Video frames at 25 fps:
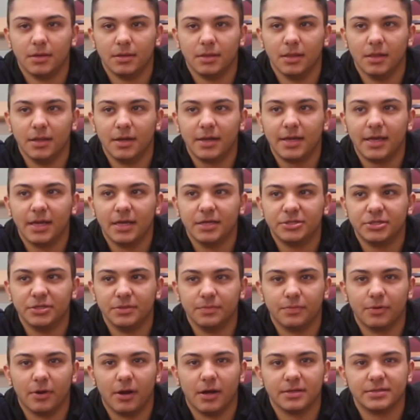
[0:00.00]
The
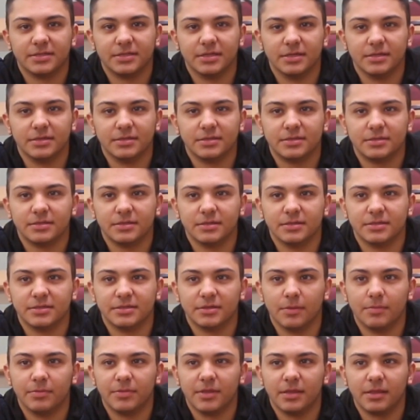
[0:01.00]
litigation process is
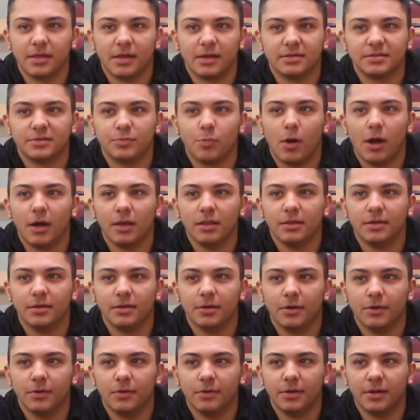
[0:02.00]
something that is widely
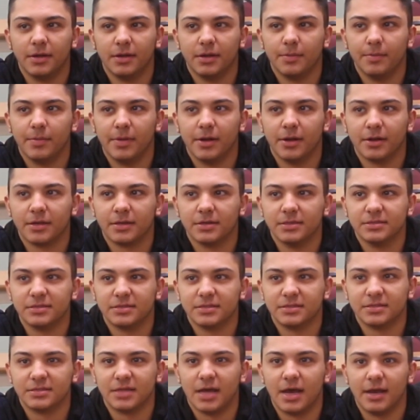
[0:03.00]
known in American
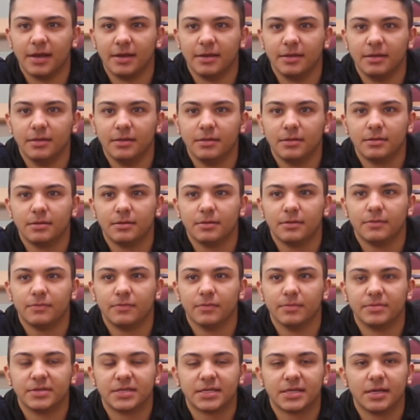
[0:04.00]
society.
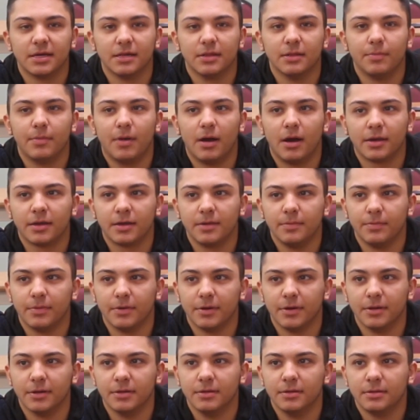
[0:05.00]
From To Kill a
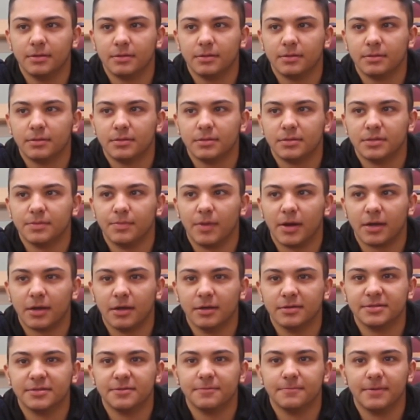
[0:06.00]
Mockingbird, to My
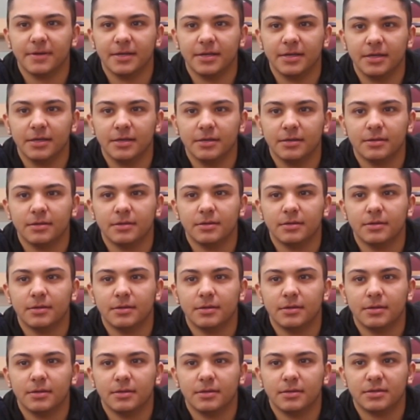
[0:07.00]
Cousin Vinny,
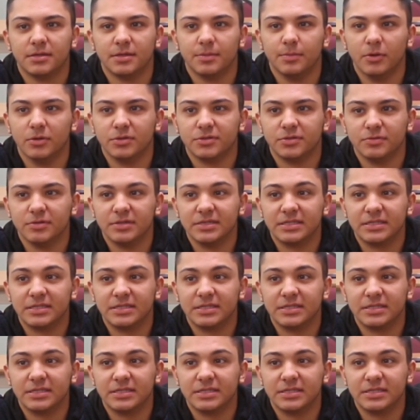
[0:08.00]
to most